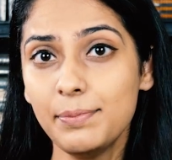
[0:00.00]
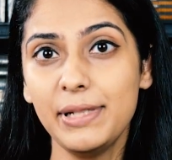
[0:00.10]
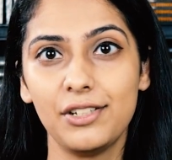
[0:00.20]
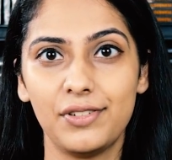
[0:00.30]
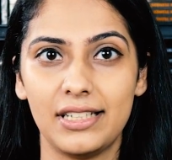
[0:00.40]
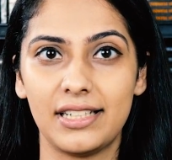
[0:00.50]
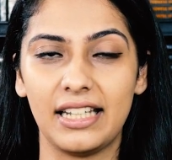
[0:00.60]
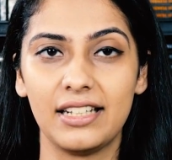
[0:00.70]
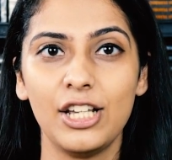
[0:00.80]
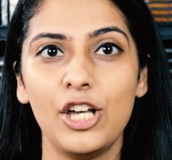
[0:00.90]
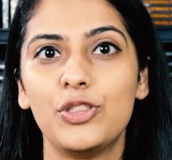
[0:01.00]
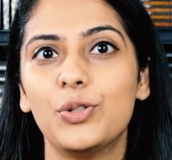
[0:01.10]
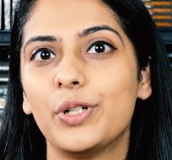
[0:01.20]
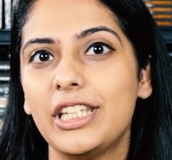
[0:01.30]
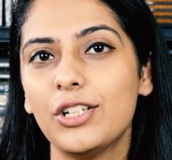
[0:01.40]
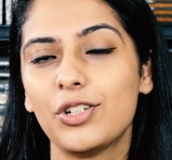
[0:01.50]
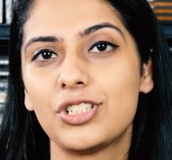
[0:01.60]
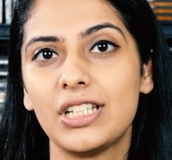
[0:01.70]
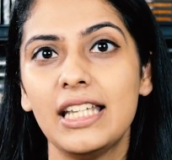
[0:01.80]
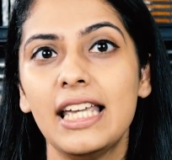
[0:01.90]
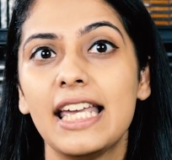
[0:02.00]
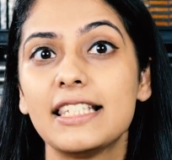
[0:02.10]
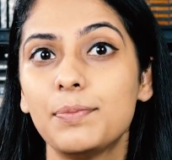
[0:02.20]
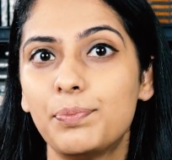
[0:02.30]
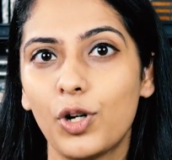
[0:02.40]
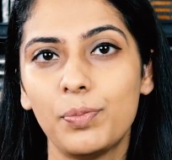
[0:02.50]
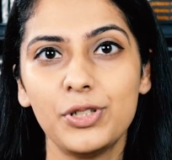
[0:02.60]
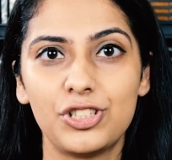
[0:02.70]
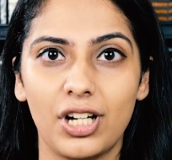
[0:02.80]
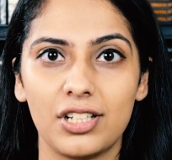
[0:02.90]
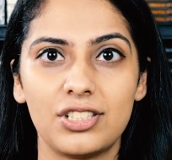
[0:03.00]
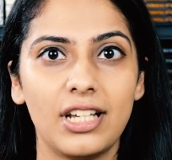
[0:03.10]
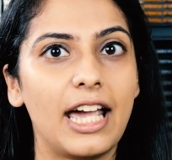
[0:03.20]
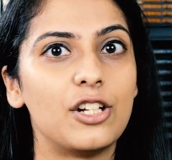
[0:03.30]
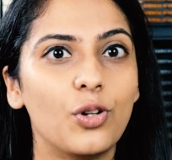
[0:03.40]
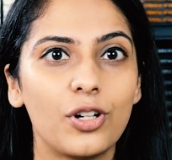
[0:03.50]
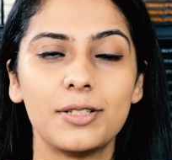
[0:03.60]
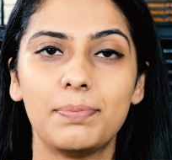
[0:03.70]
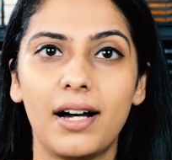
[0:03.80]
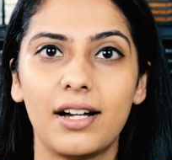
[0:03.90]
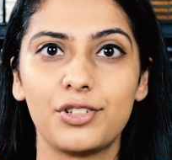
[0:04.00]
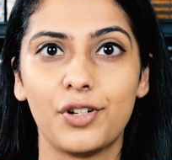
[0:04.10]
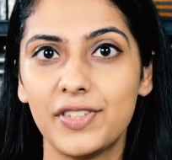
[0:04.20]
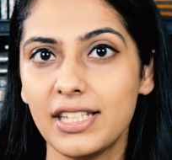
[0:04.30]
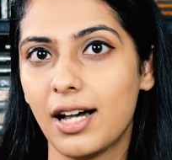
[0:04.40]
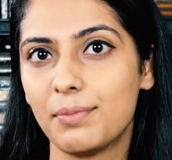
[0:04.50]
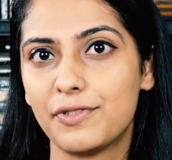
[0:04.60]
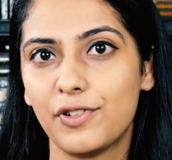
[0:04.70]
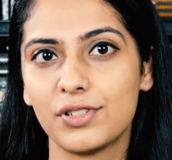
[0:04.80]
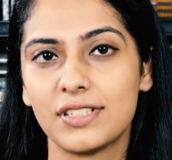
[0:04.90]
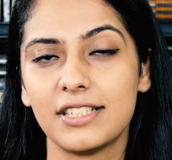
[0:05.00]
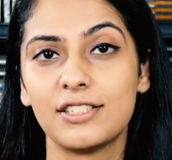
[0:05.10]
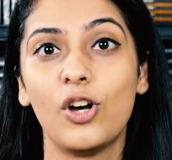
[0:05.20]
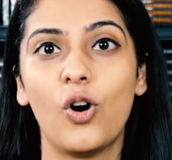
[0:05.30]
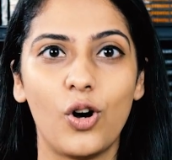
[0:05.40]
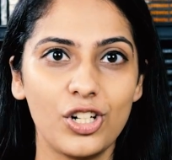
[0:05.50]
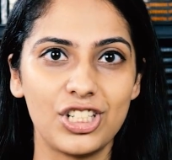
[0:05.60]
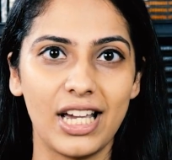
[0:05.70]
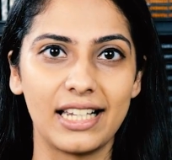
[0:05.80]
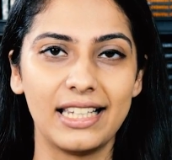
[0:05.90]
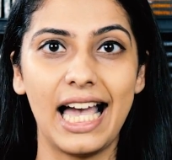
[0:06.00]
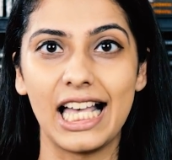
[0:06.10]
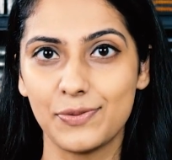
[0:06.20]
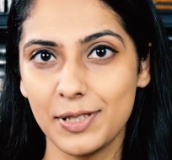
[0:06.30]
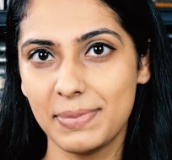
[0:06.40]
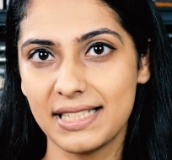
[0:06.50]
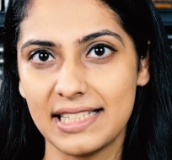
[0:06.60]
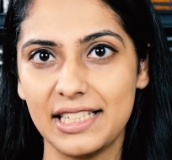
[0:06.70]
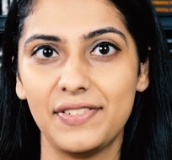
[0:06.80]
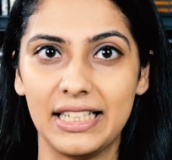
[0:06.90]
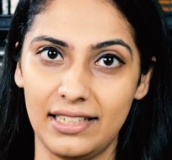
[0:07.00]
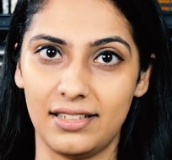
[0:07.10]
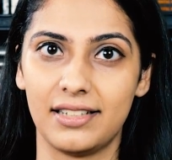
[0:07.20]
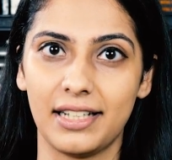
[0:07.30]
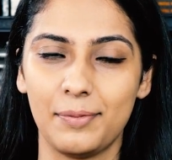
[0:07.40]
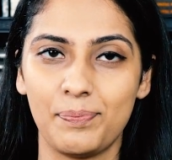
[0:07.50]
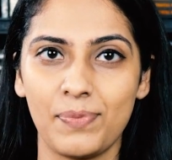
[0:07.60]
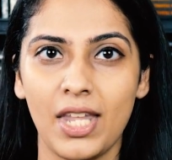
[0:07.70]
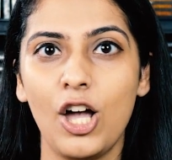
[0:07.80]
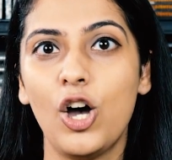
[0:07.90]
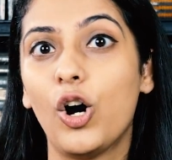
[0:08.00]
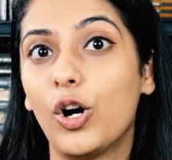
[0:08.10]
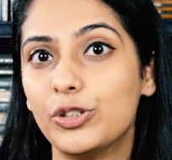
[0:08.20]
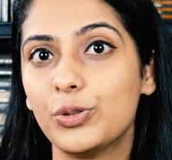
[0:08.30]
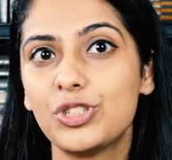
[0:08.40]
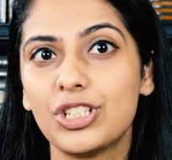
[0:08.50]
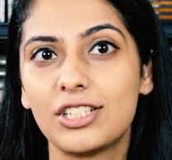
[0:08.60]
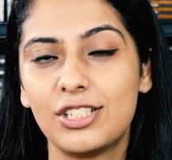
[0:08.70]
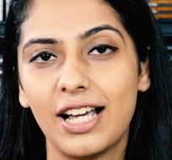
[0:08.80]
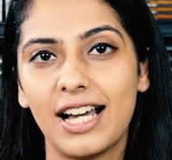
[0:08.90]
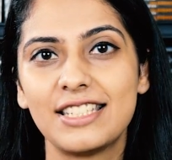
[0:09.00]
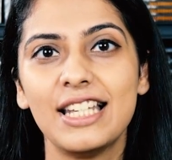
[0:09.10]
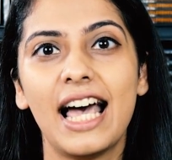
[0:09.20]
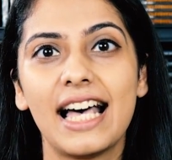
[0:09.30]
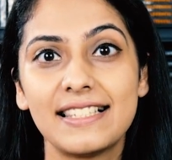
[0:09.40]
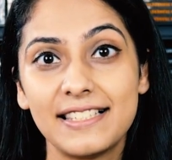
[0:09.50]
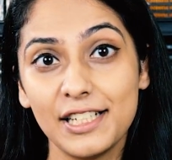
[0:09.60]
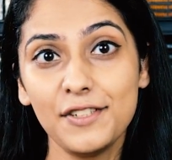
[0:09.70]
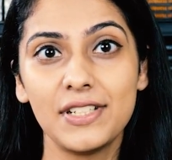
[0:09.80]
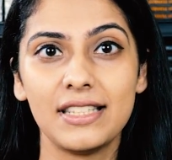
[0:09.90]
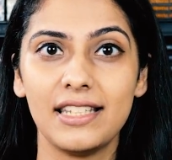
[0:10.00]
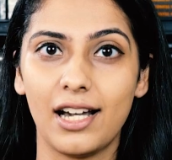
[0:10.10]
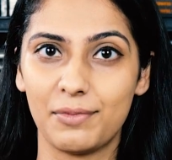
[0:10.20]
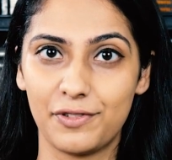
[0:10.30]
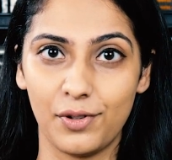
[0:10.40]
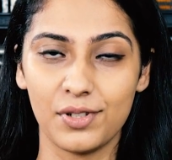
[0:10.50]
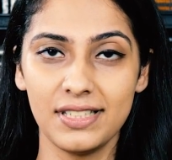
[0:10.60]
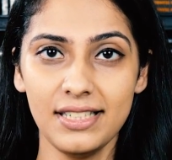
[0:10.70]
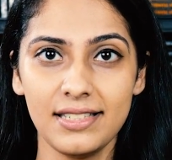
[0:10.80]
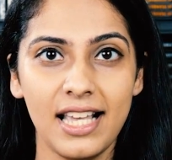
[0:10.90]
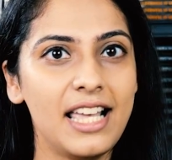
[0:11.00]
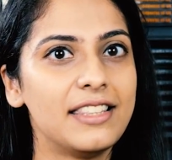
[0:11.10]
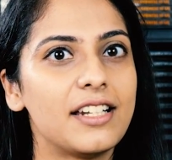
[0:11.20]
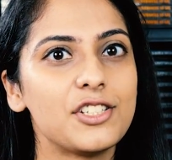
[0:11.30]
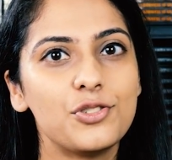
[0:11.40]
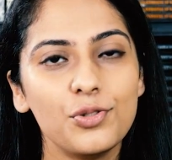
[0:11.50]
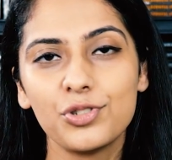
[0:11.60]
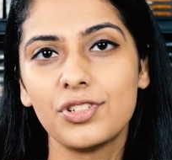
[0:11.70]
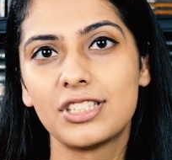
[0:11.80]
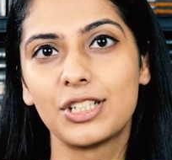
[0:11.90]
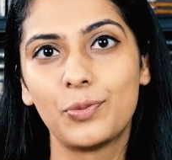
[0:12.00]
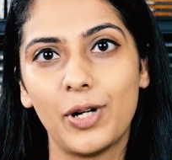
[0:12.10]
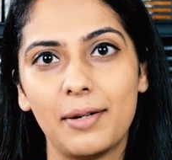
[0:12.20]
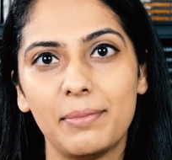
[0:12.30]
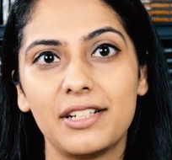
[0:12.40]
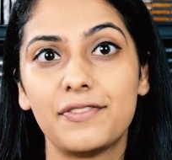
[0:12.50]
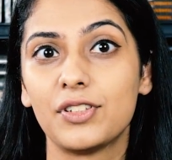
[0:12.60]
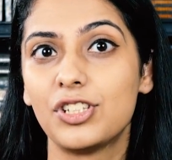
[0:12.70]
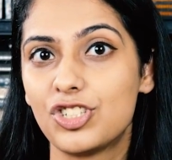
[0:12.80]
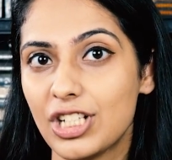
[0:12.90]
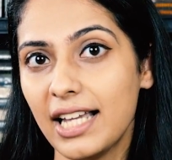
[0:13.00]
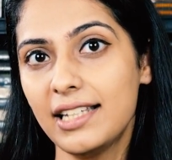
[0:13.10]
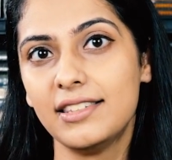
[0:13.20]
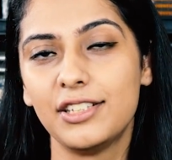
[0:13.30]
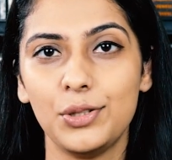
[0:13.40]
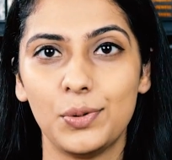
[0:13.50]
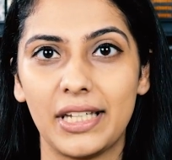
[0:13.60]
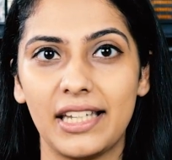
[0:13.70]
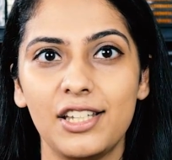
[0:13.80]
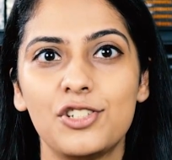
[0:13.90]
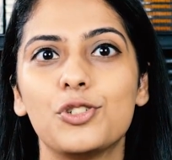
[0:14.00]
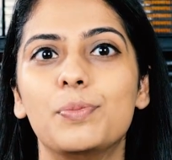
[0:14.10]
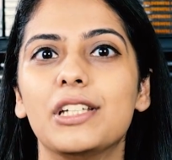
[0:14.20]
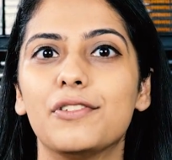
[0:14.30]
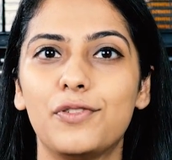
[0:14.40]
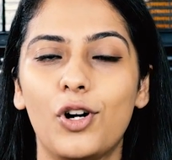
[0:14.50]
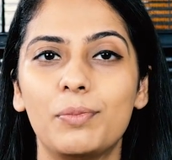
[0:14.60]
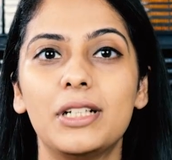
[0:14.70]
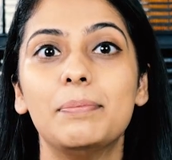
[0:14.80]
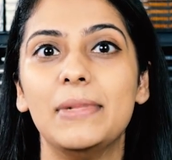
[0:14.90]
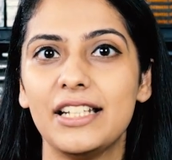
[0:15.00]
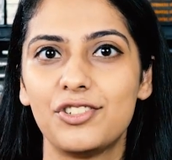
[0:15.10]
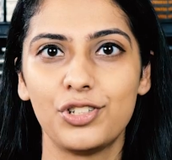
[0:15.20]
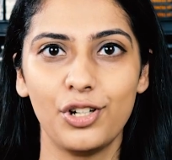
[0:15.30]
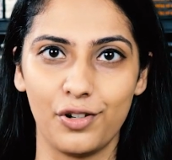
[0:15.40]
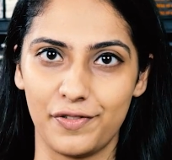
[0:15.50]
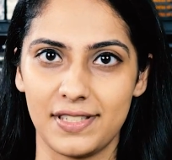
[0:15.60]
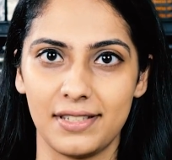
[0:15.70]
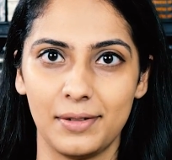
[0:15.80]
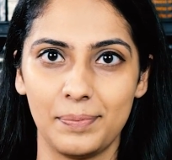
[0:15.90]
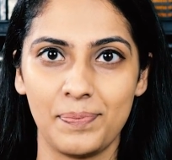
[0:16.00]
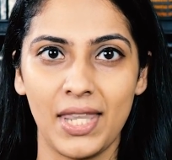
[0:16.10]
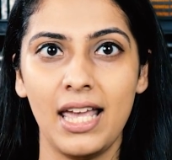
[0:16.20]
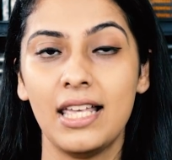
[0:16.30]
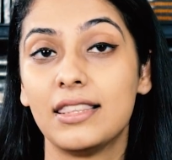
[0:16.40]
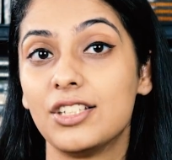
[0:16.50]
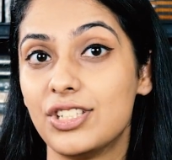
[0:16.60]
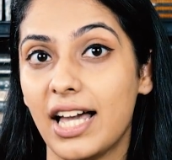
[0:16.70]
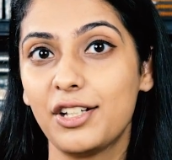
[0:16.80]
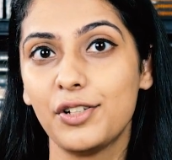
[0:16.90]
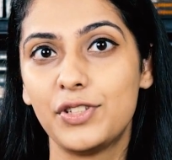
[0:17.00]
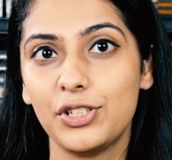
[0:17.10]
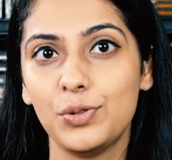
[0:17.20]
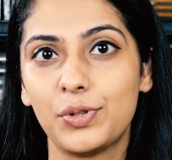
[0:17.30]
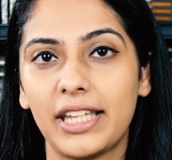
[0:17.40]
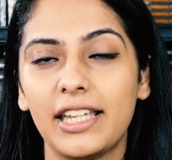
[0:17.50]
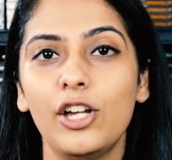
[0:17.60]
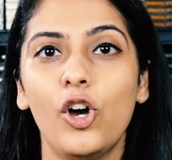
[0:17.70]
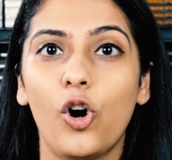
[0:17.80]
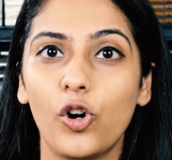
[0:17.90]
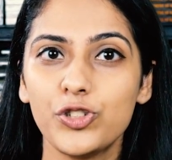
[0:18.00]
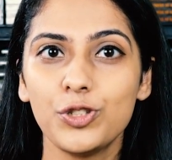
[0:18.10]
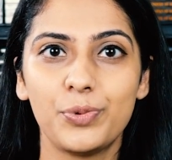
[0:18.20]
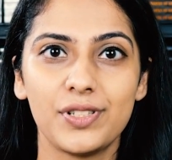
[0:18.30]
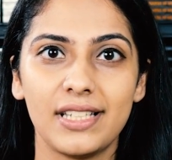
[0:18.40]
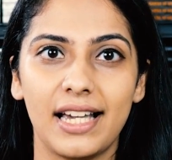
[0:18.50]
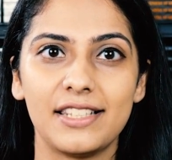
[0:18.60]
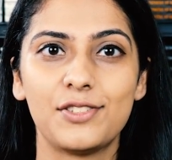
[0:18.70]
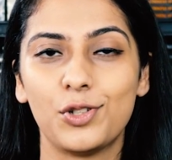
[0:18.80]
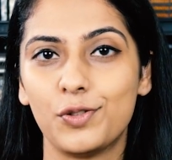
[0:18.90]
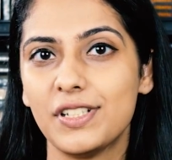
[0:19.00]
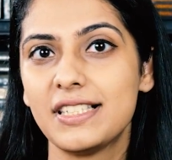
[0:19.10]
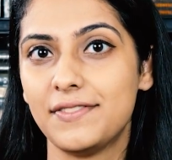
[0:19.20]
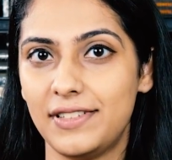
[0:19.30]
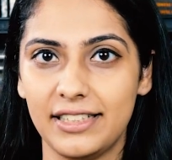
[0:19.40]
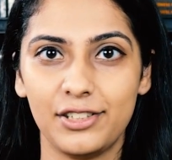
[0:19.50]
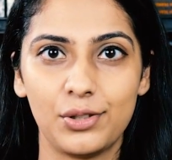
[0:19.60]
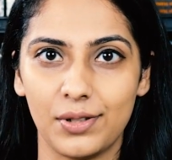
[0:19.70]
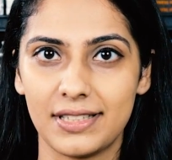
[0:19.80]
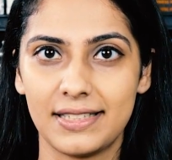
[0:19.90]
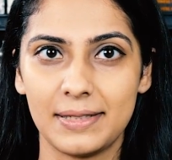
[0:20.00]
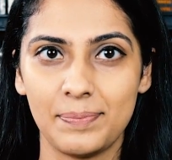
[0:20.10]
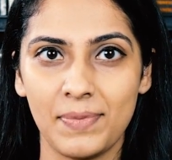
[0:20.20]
being retained, though he or she is a proper judge and not a part of the armed forces or JAG as we perceive in India. Although Judge Large has served in the armed forces, there is no such requirement for the JAG in the UK to be a former military officer. The JAG of the UK also presides over civilian courts.